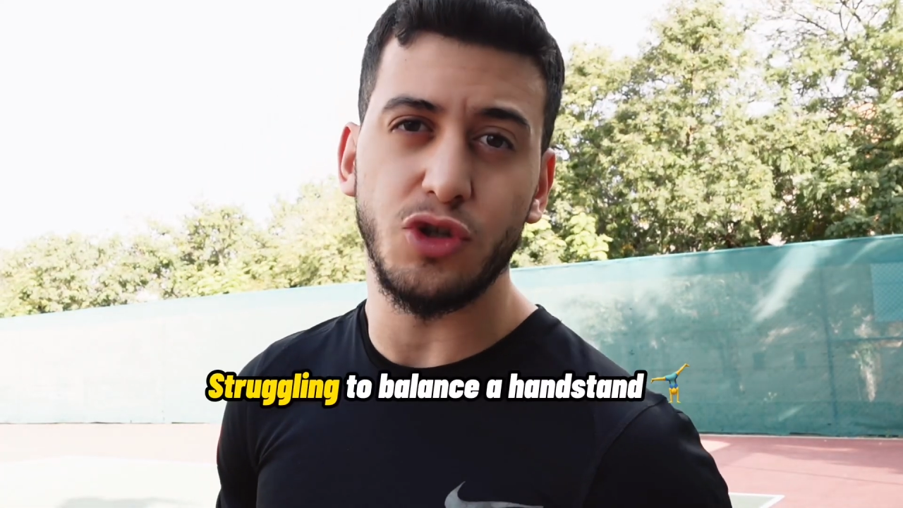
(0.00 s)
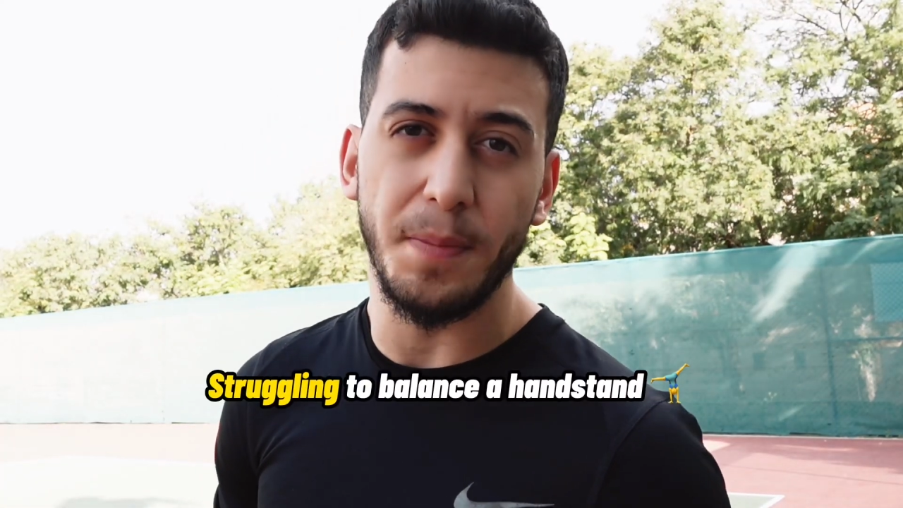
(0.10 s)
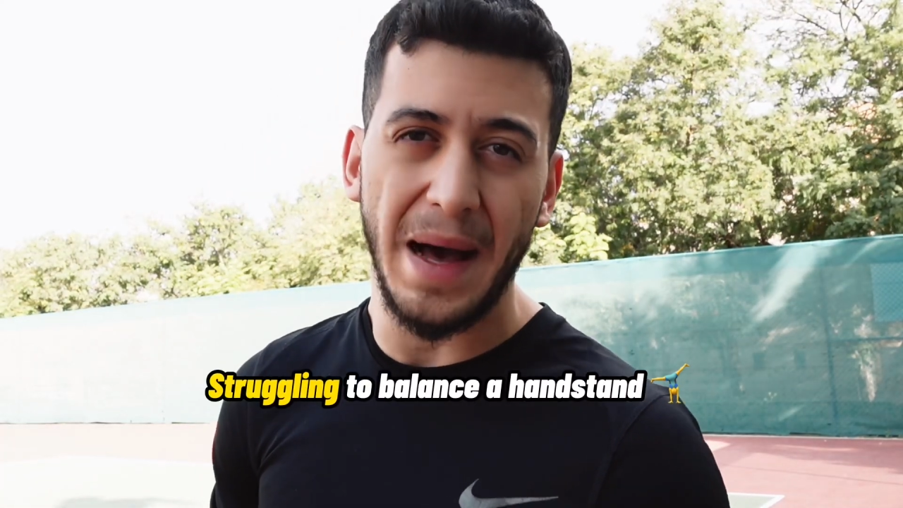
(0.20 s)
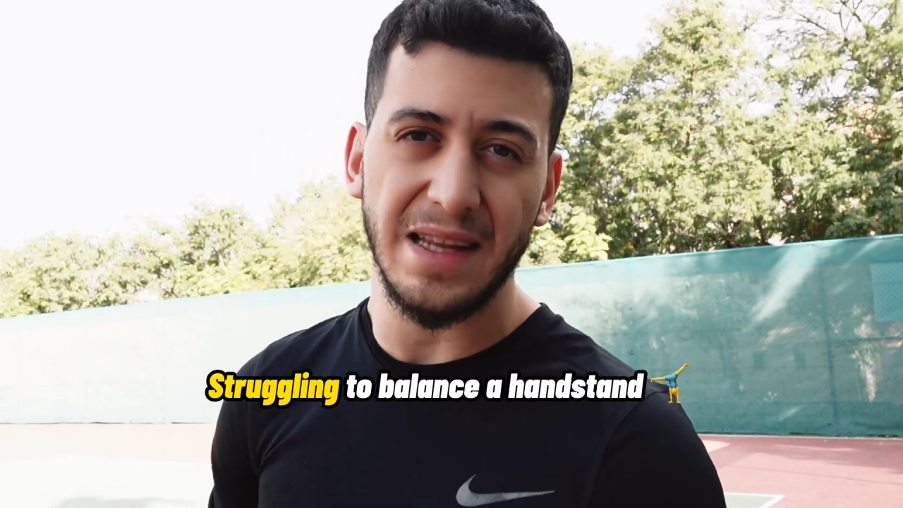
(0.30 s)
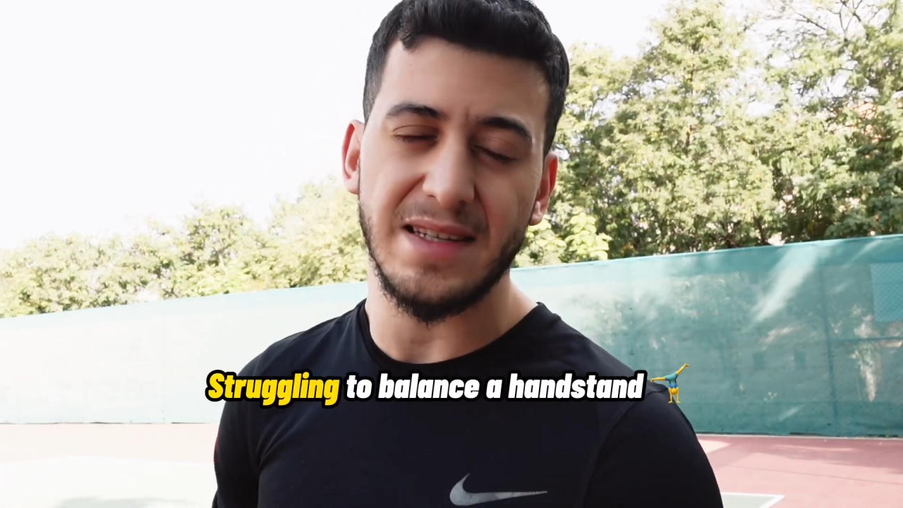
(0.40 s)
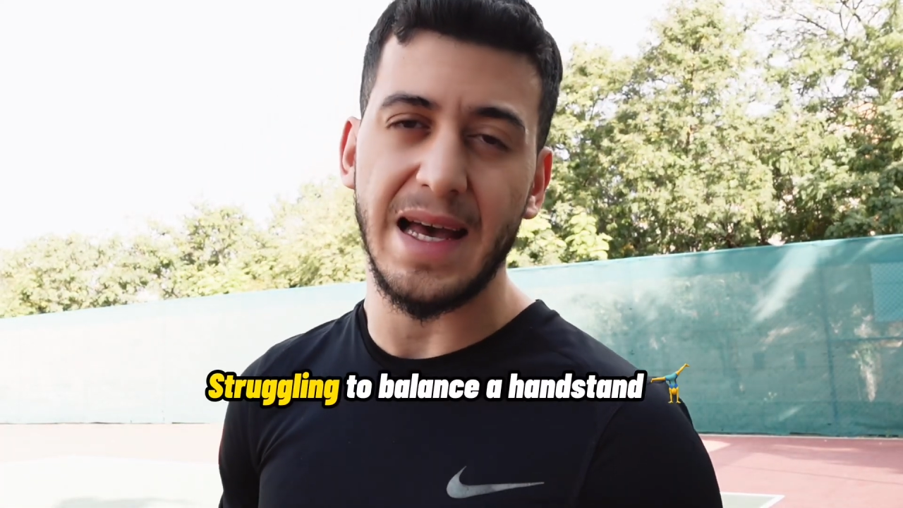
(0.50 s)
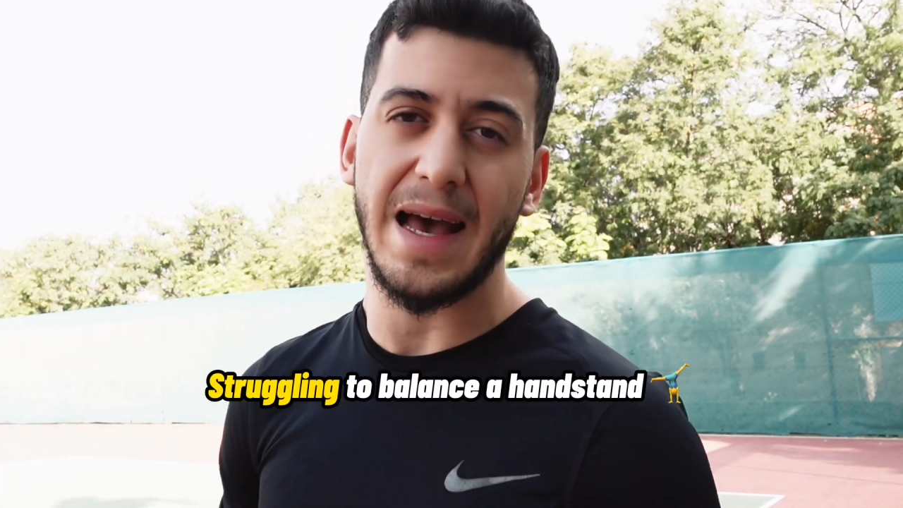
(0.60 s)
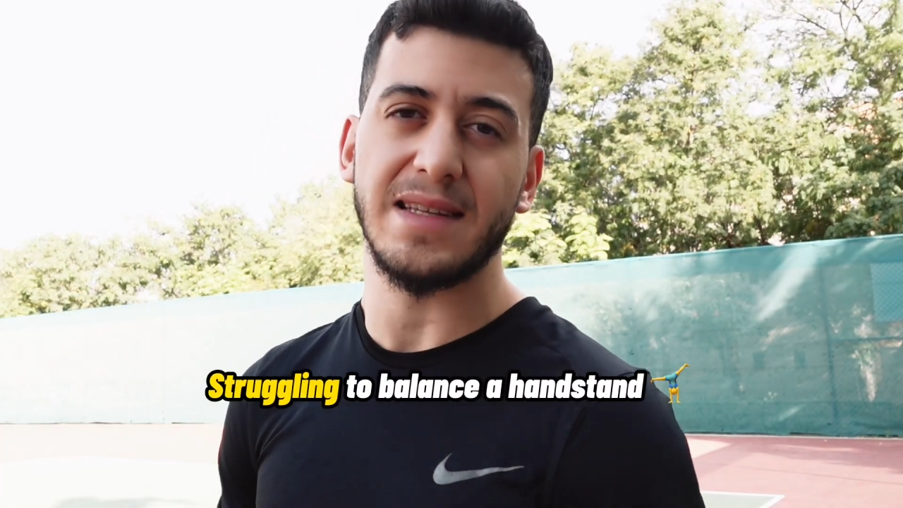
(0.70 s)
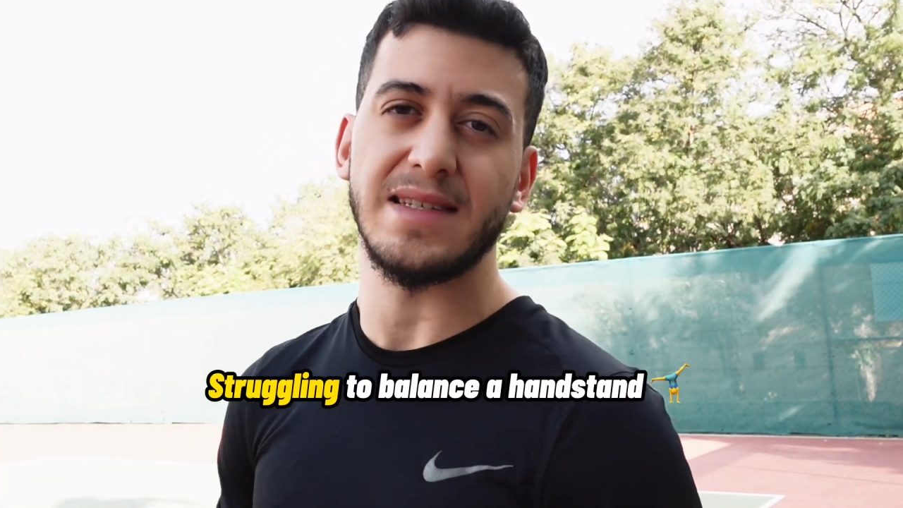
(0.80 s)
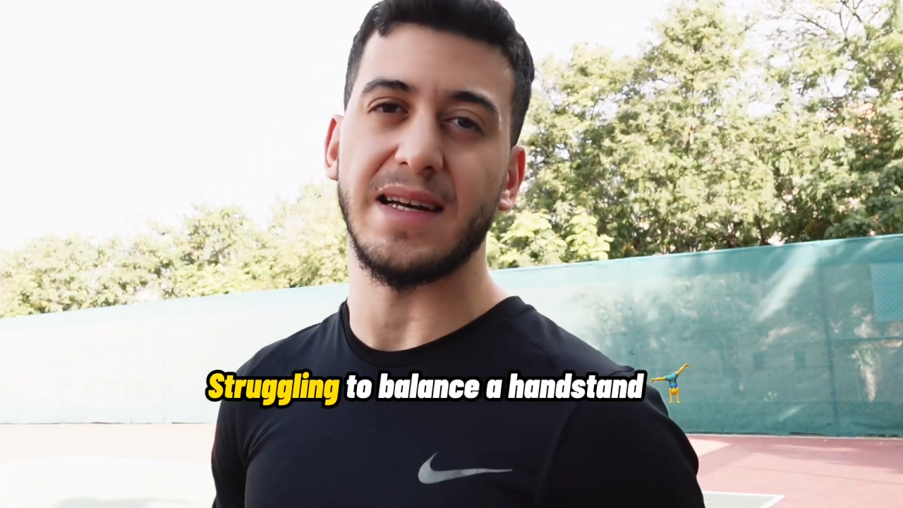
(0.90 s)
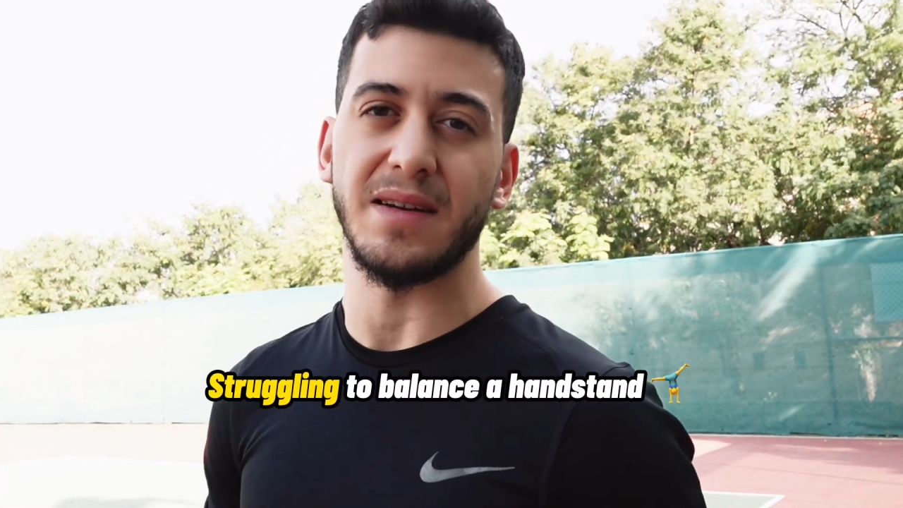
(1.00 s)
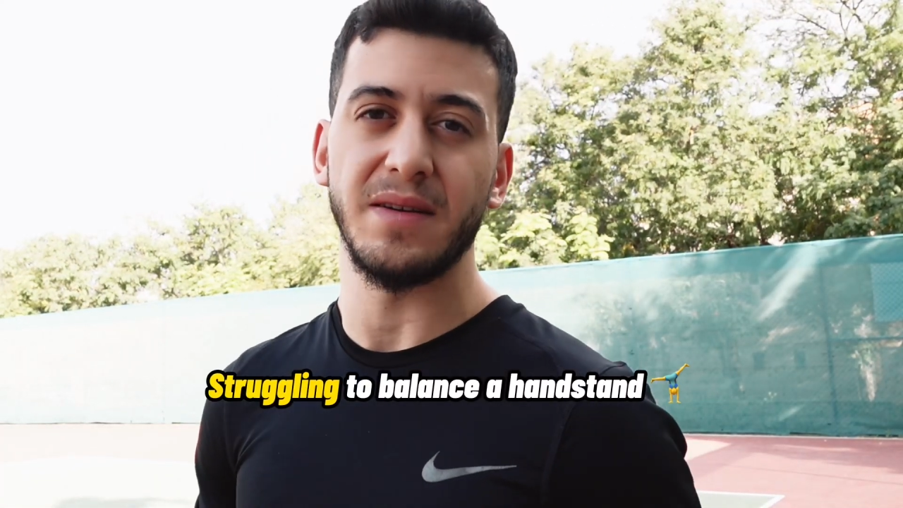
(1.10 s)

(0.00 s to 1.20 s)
to balance a handstand.